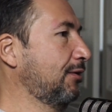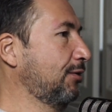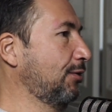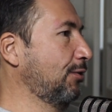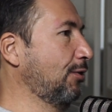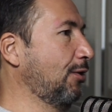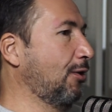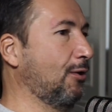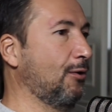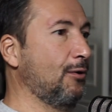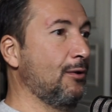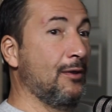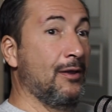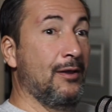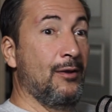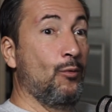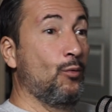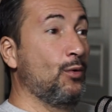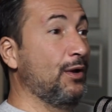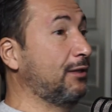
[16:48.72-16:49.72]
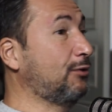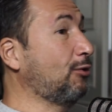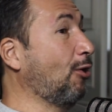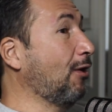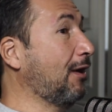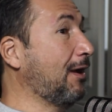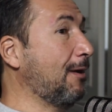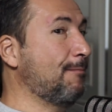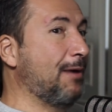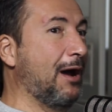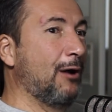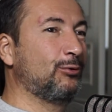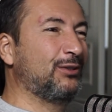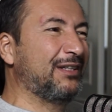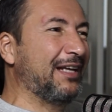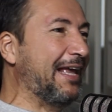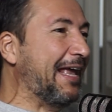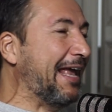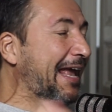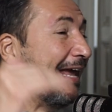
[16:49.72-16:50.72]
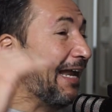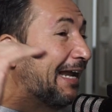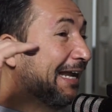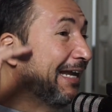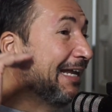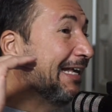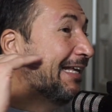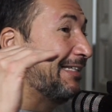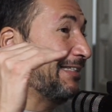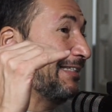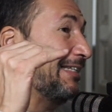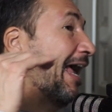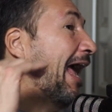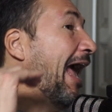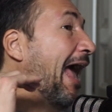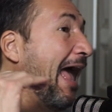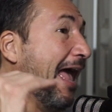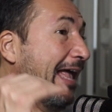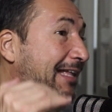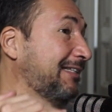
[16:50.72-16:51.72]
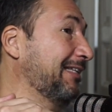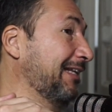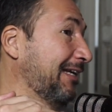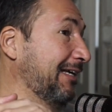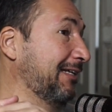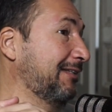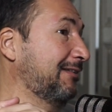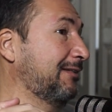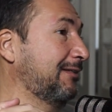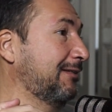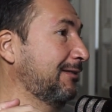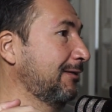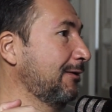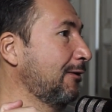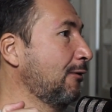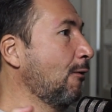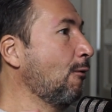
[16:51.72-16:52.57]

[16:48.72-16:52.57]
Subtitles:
You know, we talk about elite athletes